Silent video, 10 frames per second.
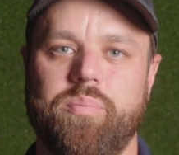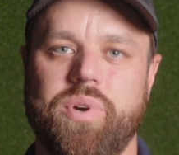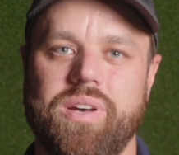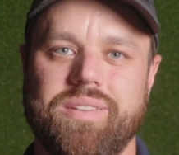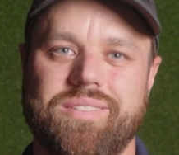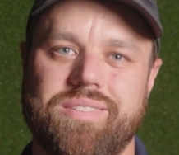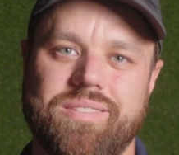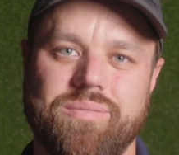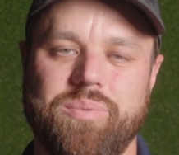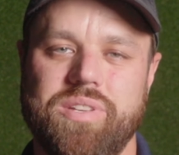
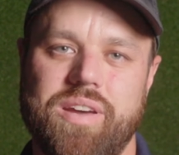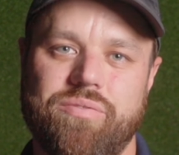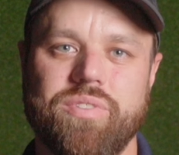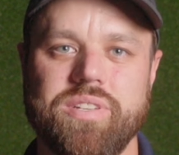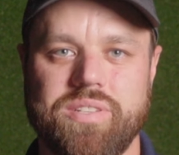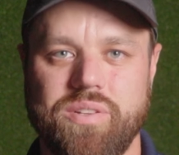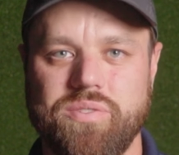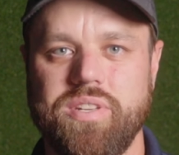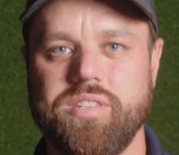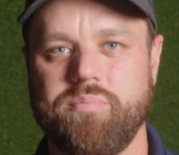but we definitely still
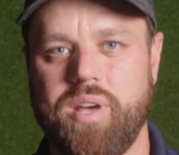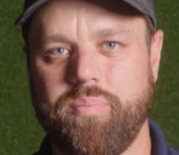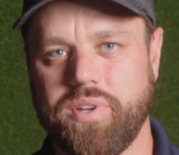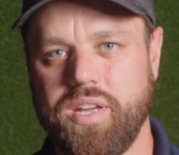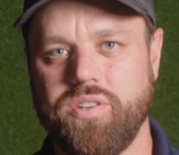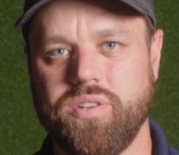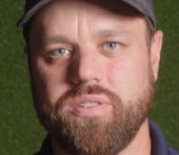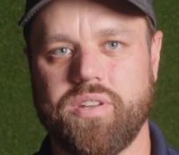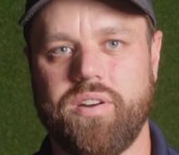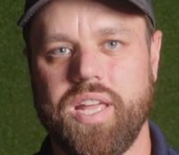see some
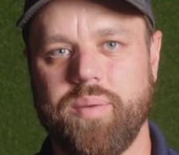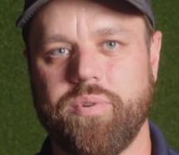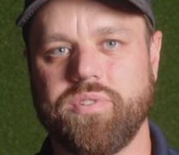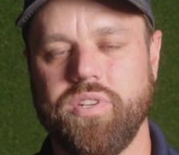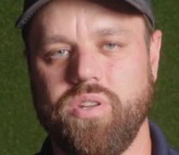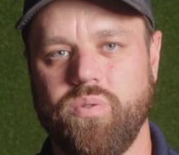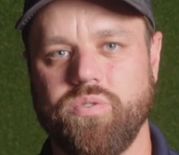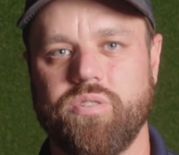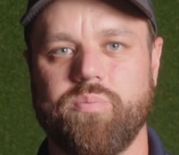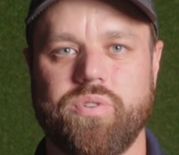applications that are able to
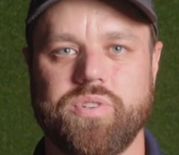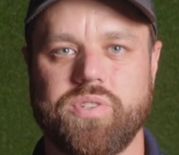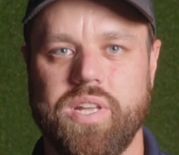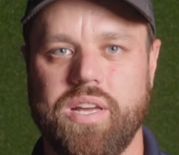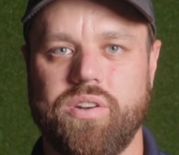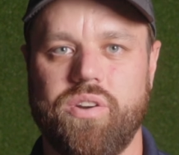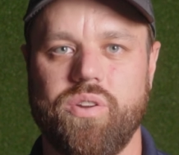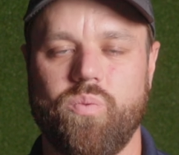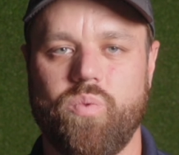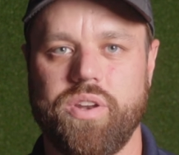use your more
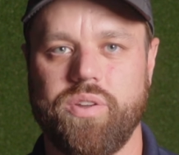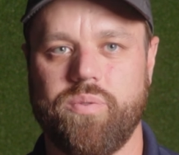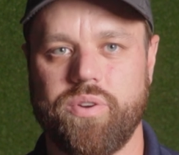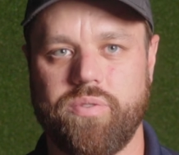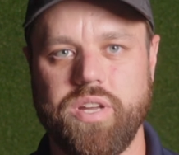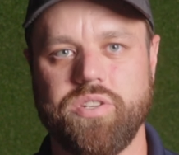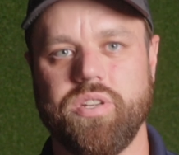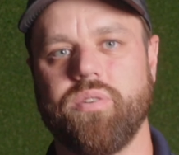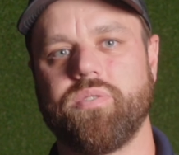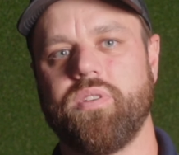standard 1:1
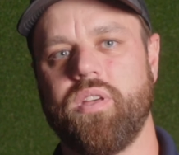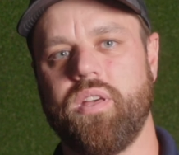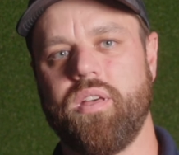ratios.